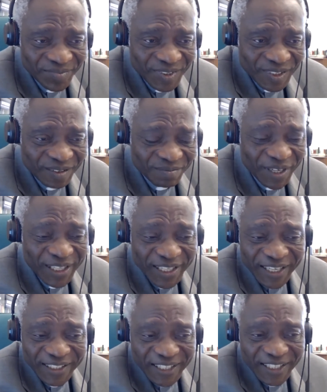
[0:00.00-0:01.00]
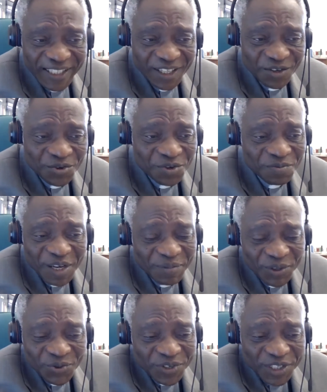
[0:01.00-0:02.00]
but caretaker who may
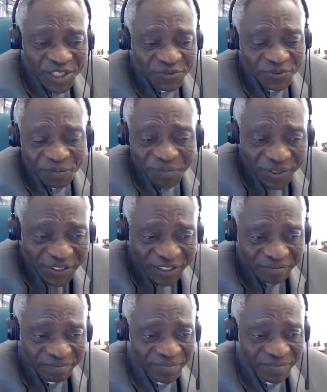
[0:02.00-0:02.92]
be doing this for money,